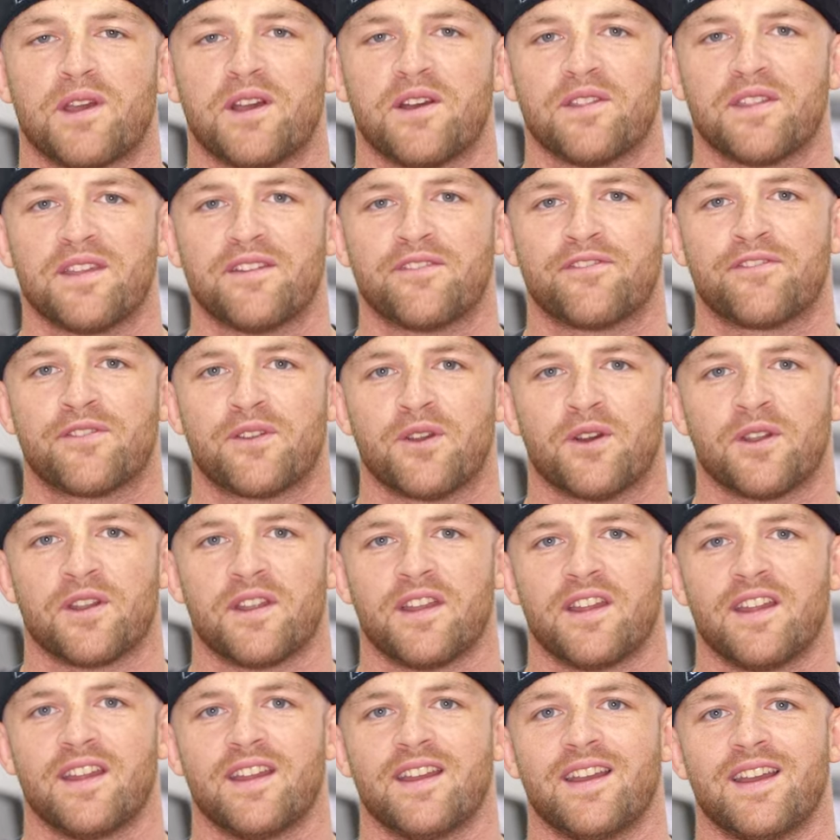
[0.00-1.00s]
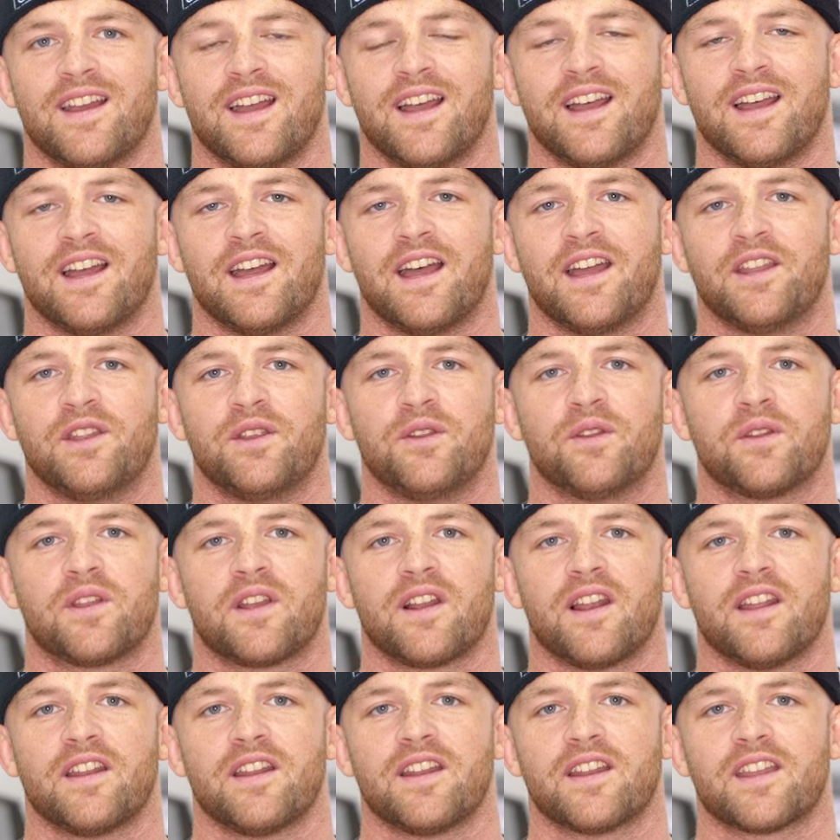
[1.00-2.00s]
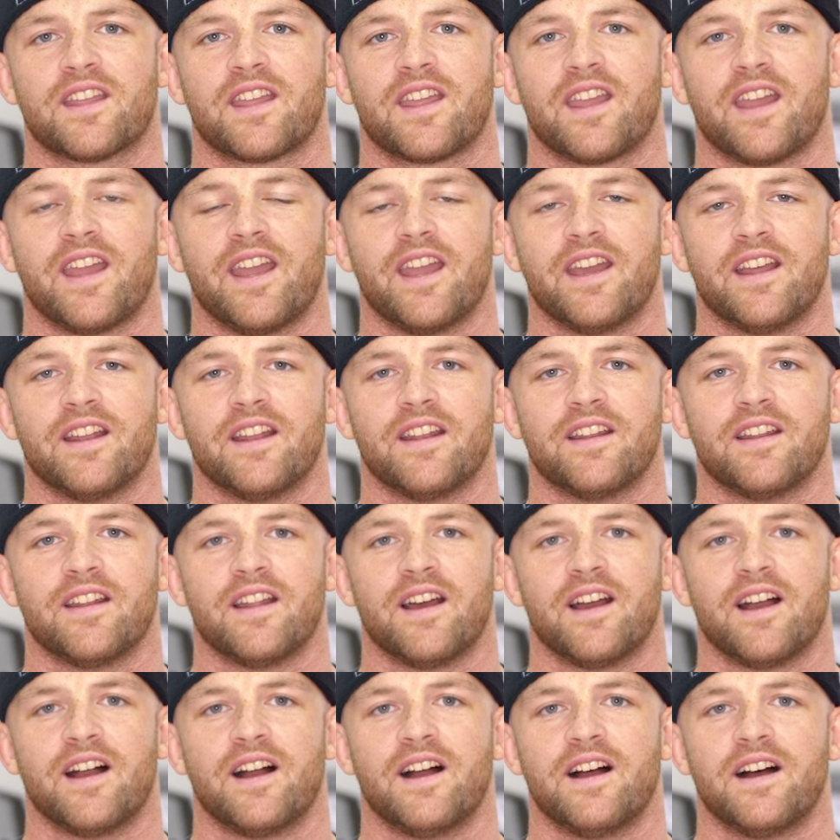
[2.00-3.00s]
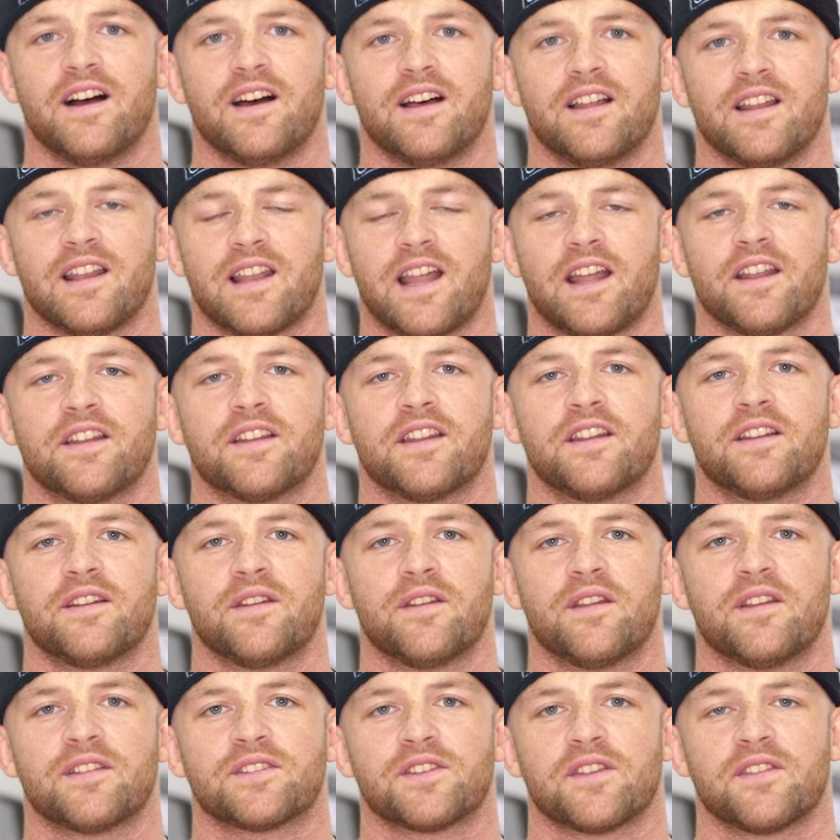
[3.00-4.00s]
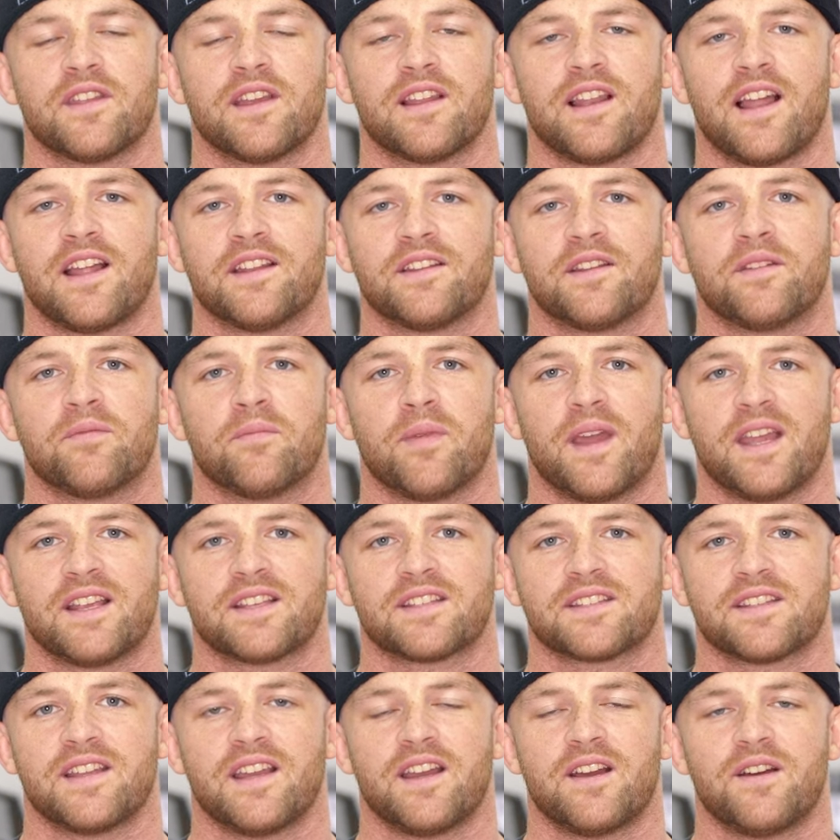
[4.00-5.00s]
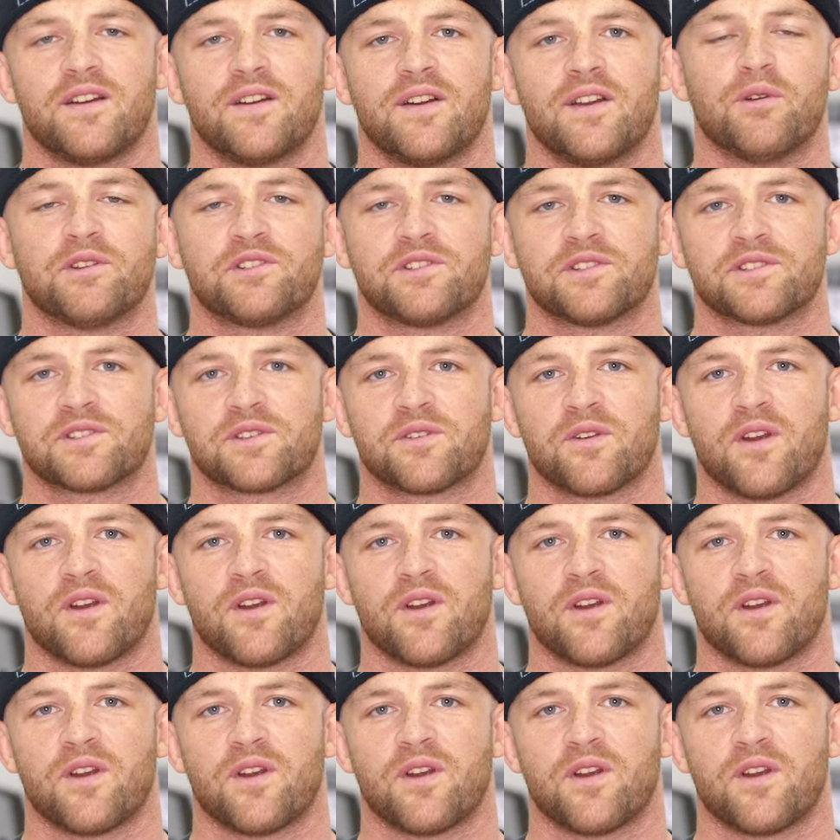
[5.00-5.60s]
well, they've got a new clinic in London, so they're London-based now, which is